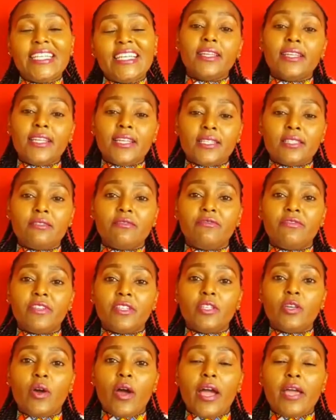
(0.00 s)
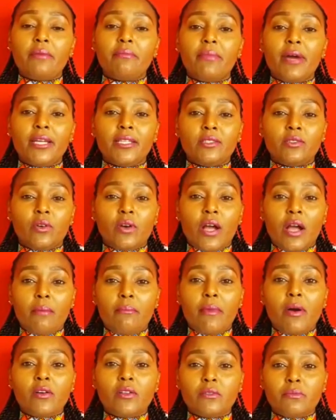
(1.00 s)
in the next video i might talk
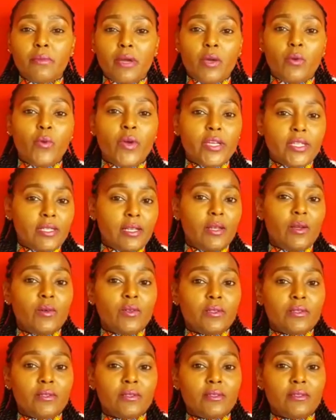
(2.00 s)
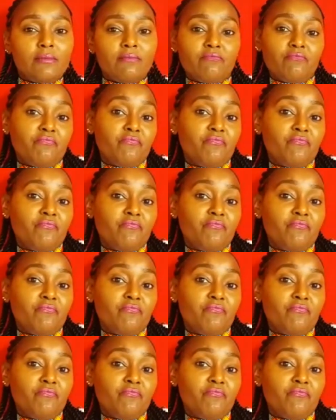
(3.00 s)
about my weight loss